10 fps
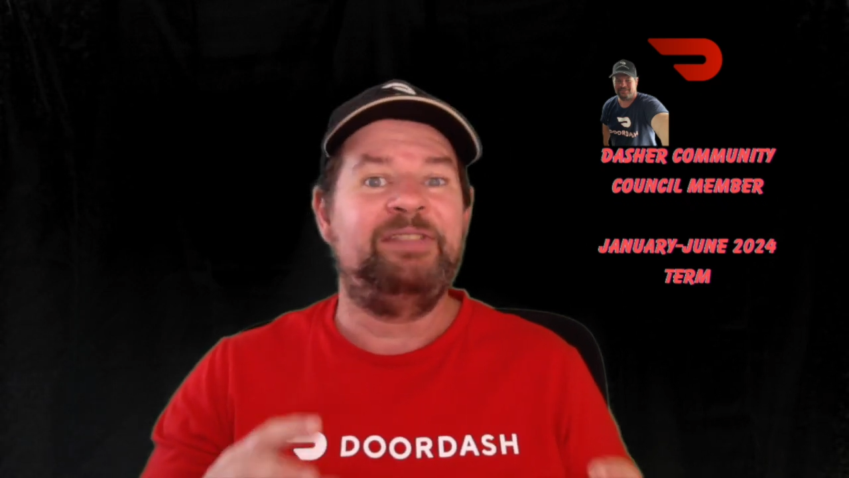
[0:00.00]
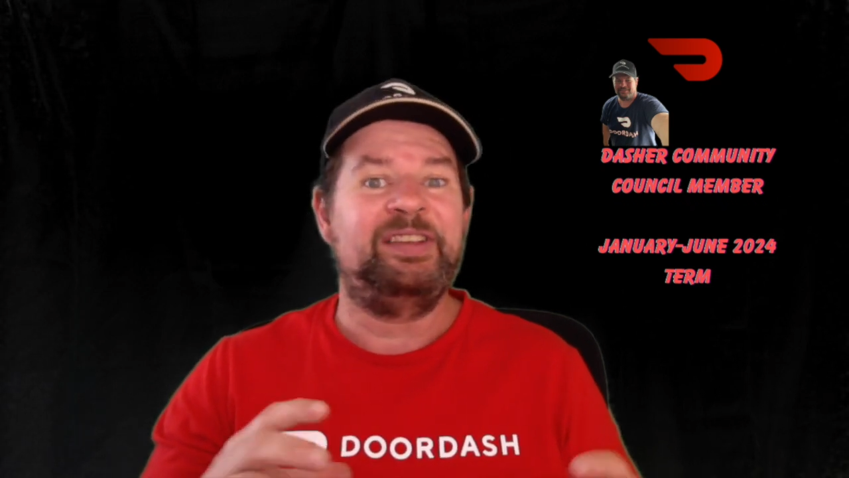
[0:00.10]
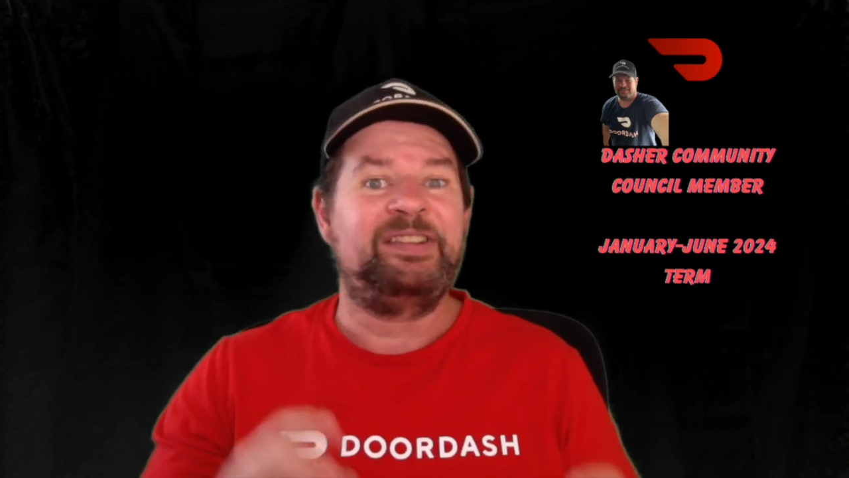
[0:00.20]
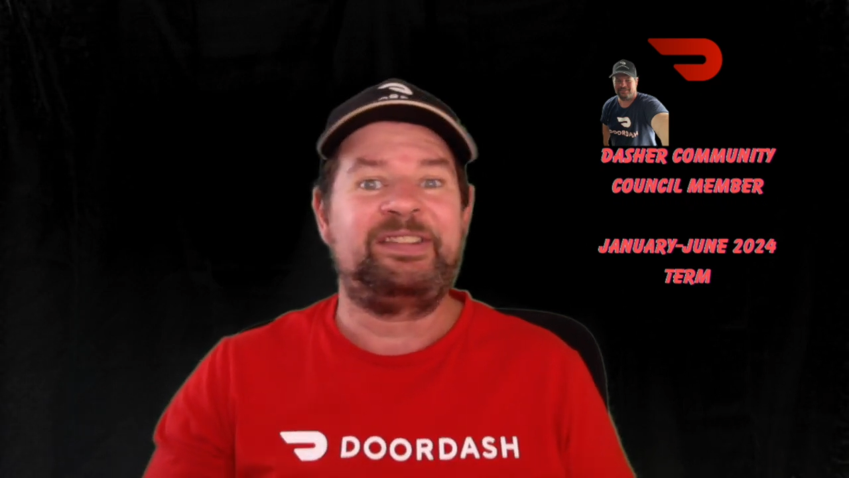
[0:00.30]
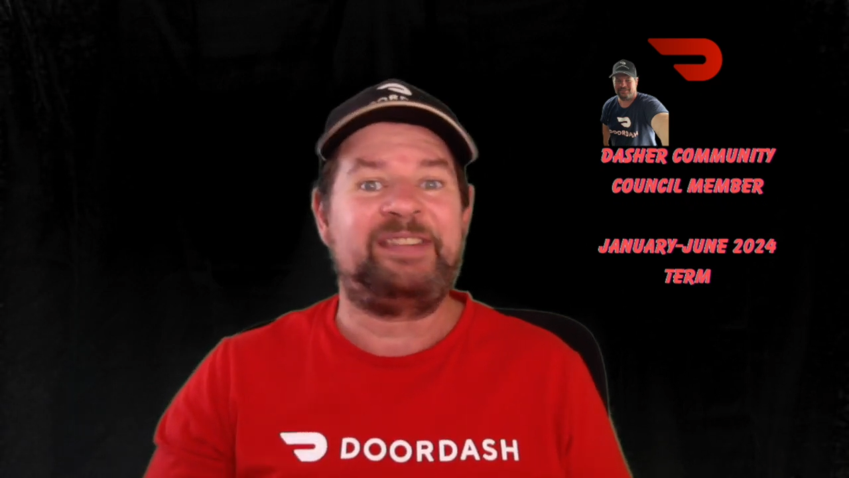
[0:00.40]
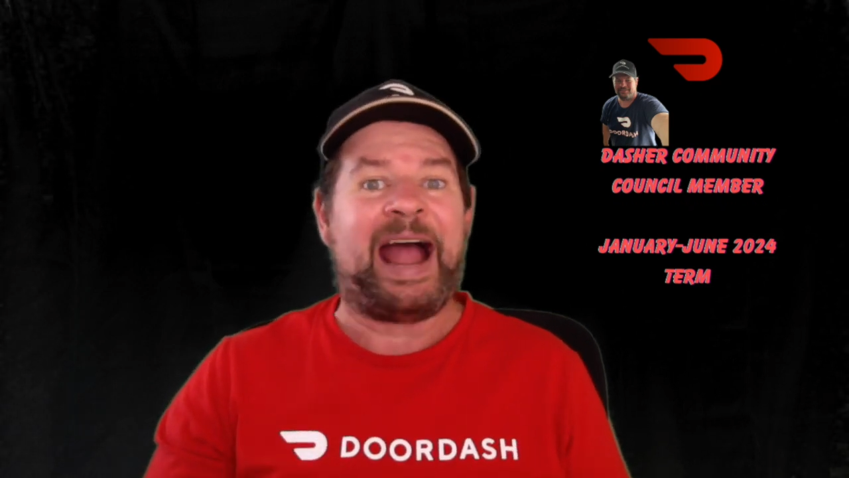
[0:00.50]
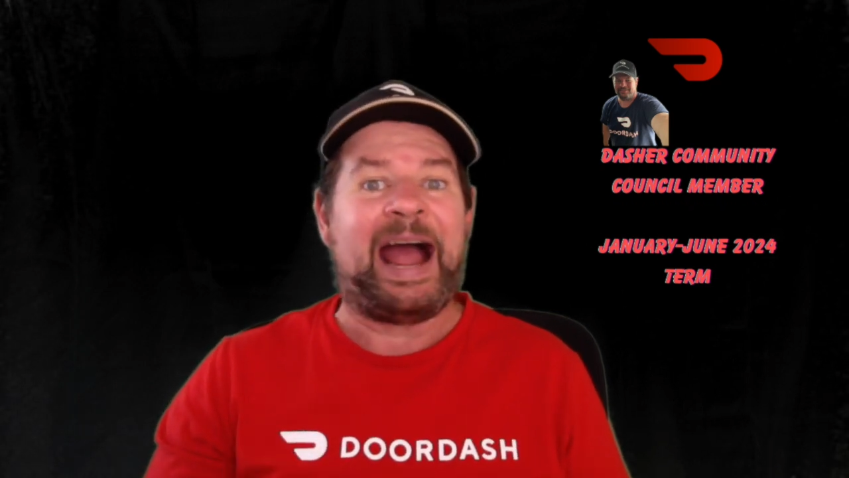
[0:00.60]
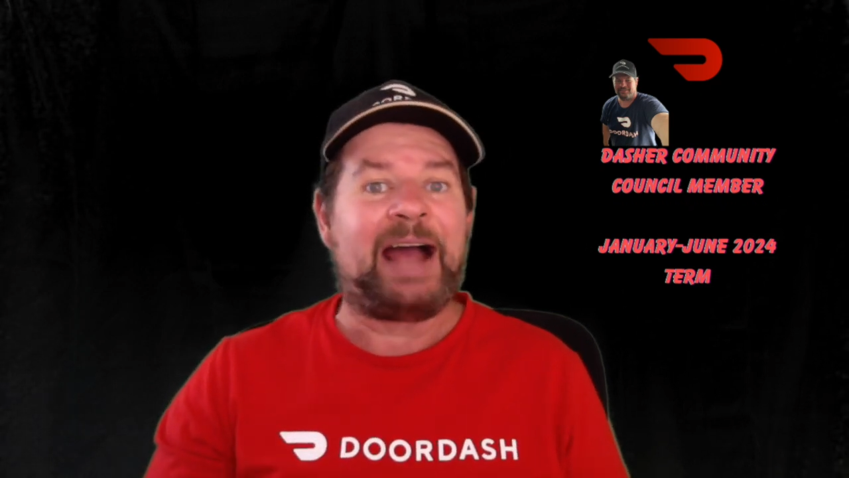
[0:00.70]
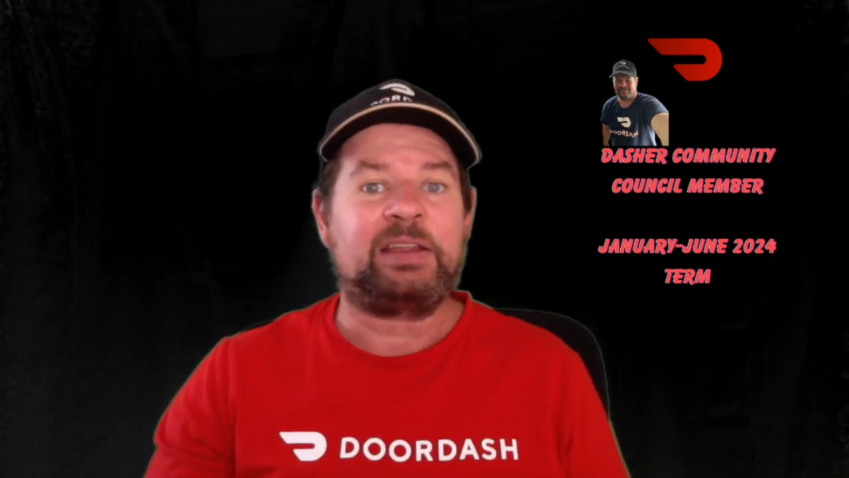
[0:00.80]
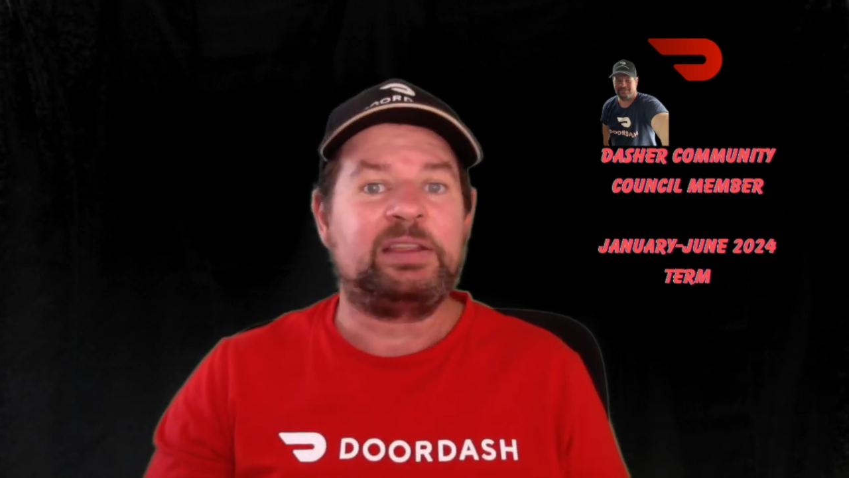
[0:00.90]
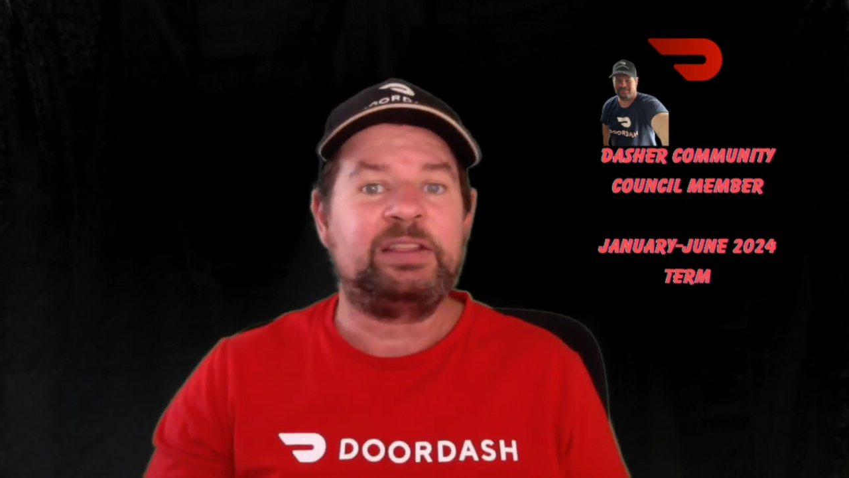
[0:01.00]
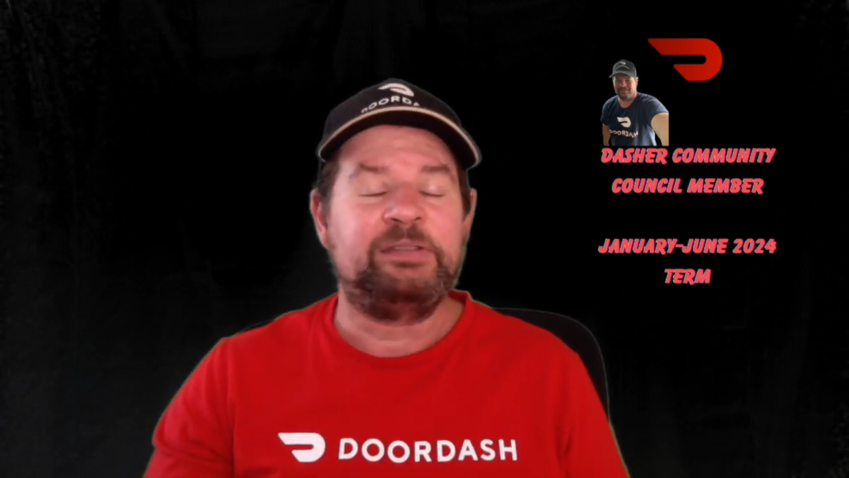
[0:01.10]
the sack that the